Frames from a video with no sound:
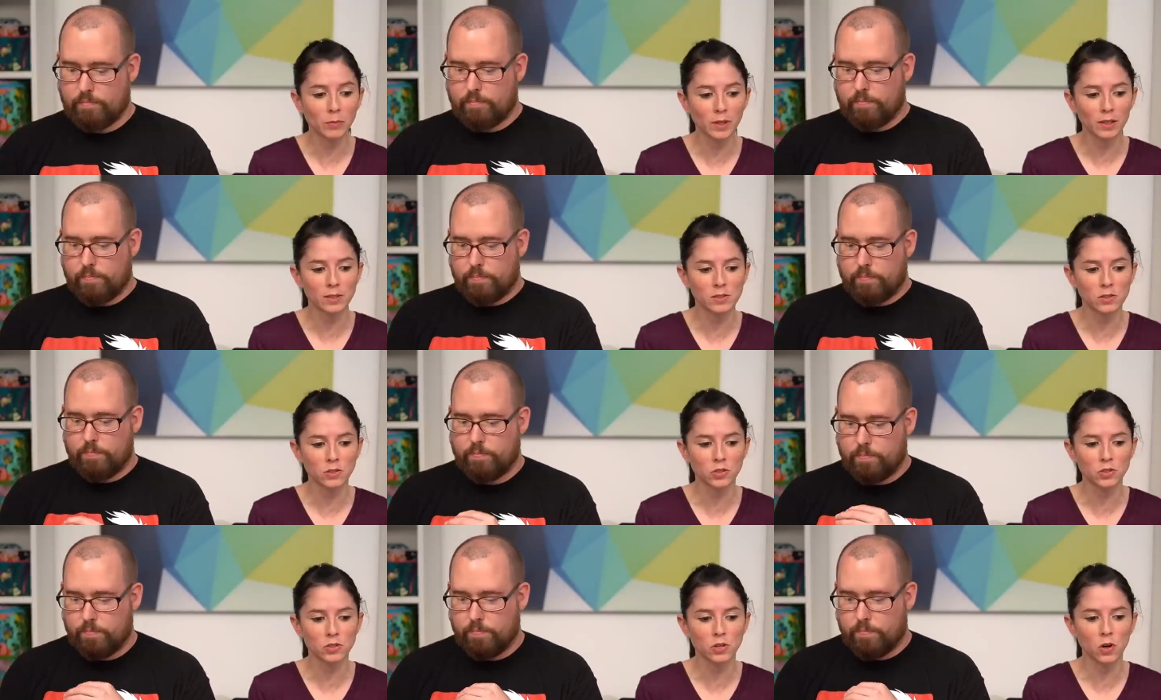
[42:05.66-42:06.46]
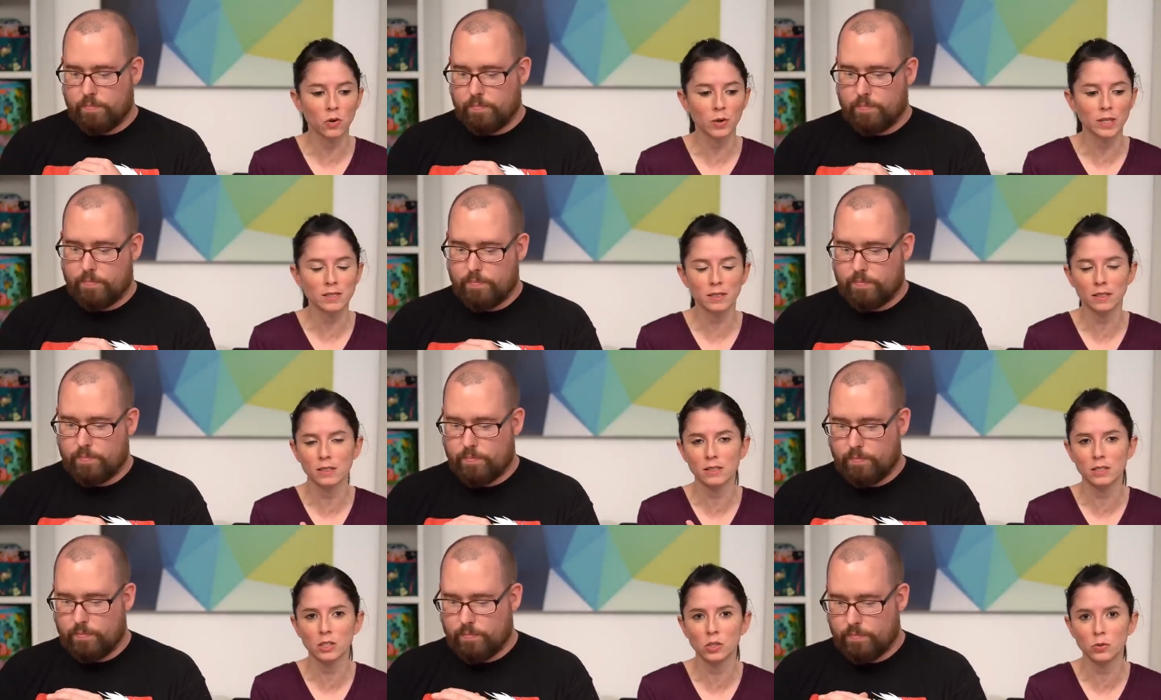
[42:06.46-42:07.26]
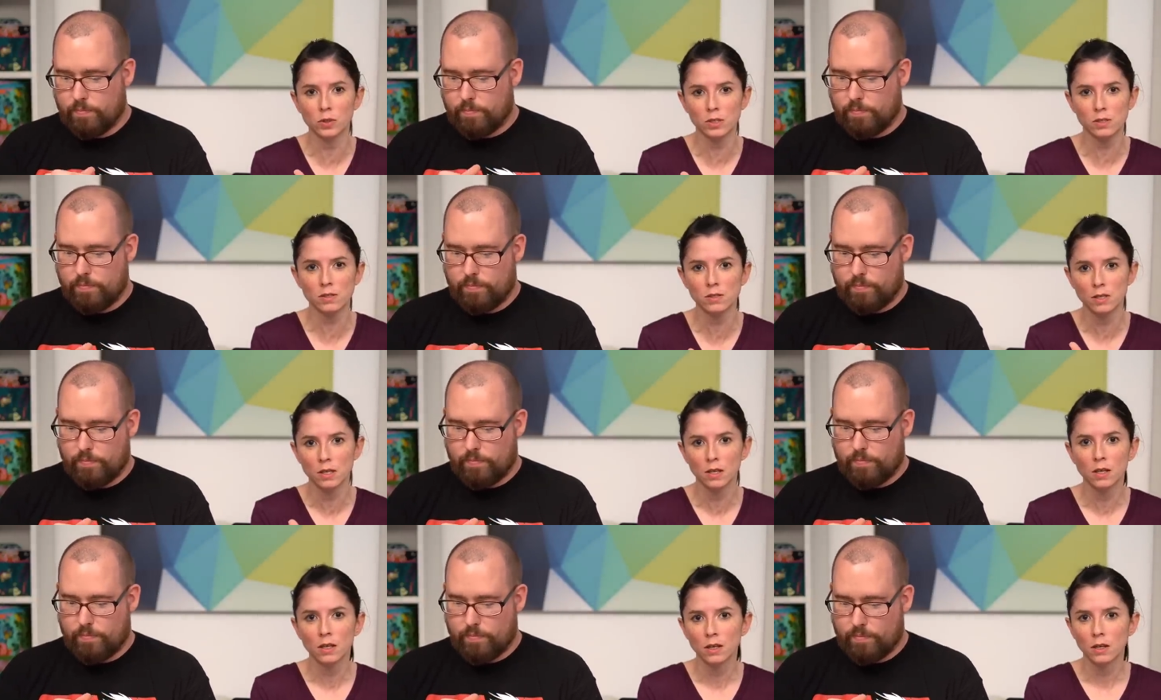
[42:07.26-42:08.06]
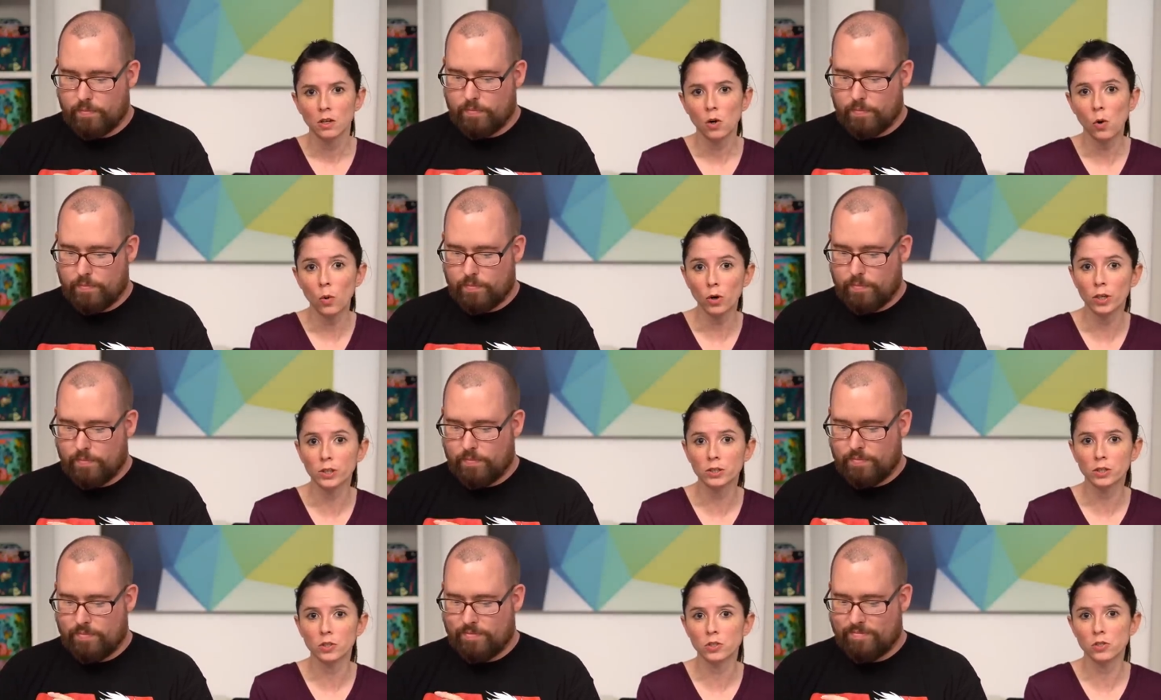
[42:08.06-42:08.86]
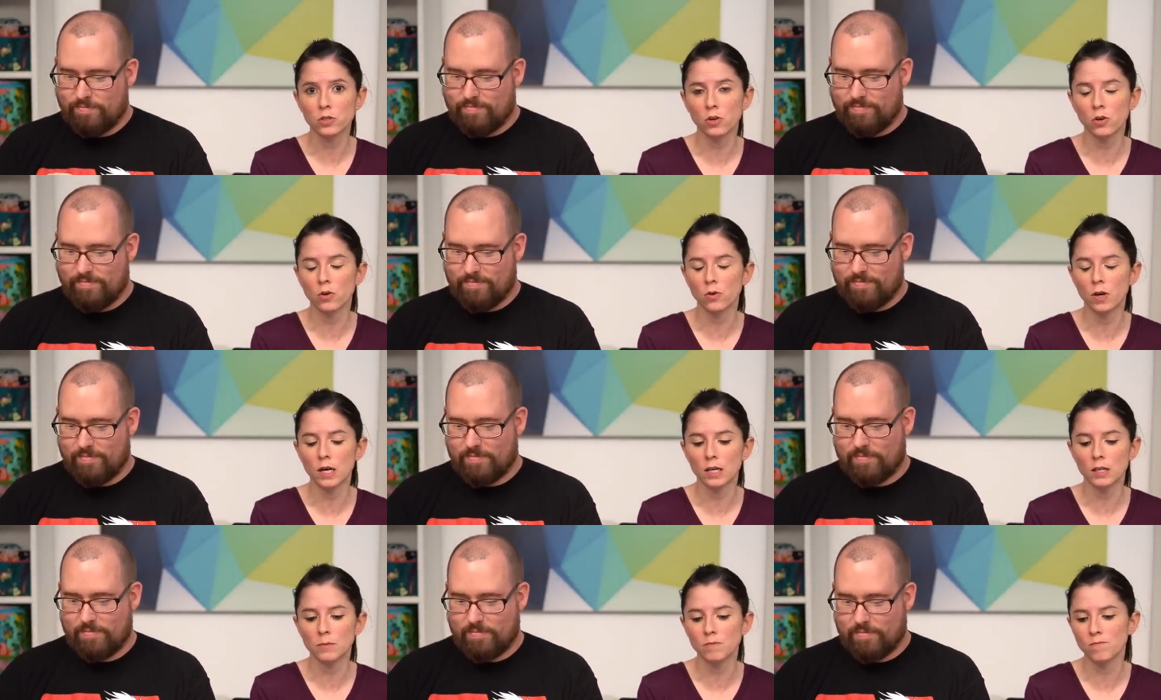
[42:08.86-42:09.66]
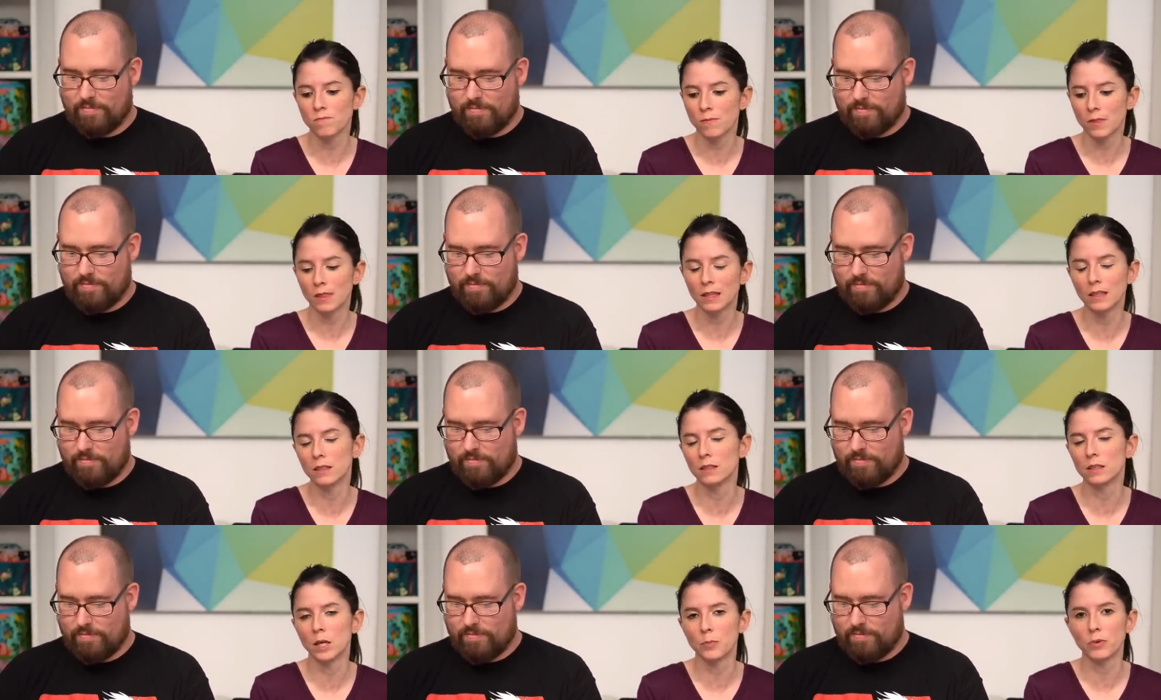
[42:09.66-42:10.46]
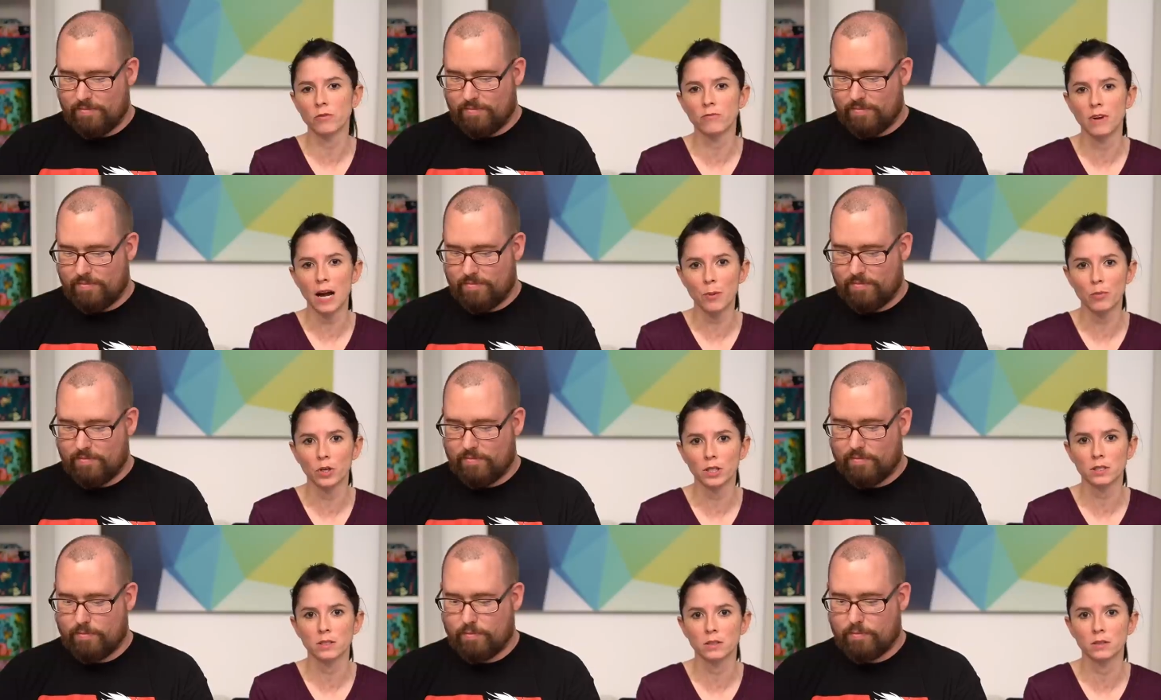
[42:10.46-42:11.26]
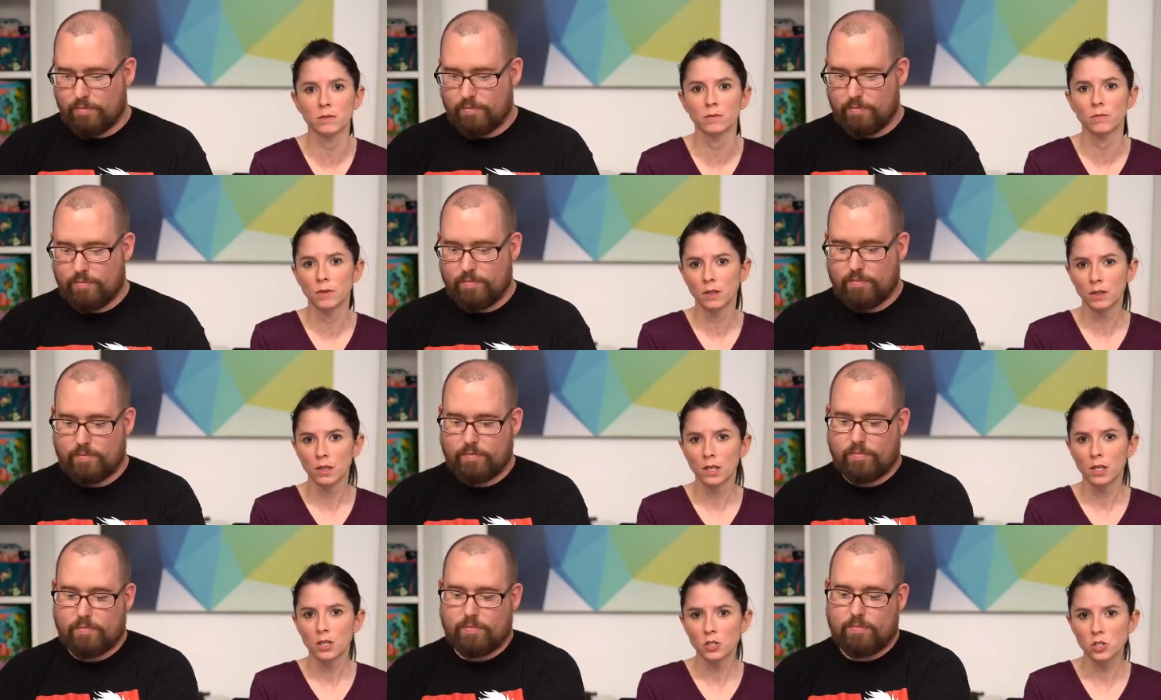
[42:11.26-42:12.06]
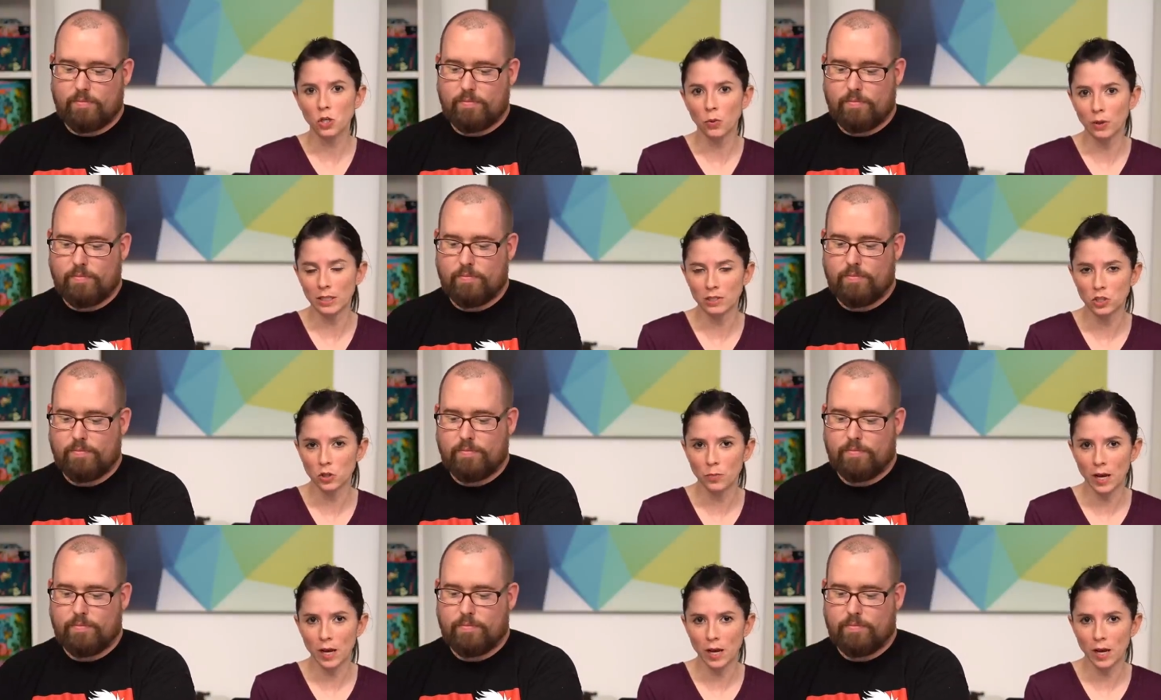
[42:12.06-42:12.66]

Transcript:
Speaker 1: because it's a continuous cord. There's no little lip of fabric to sew it into your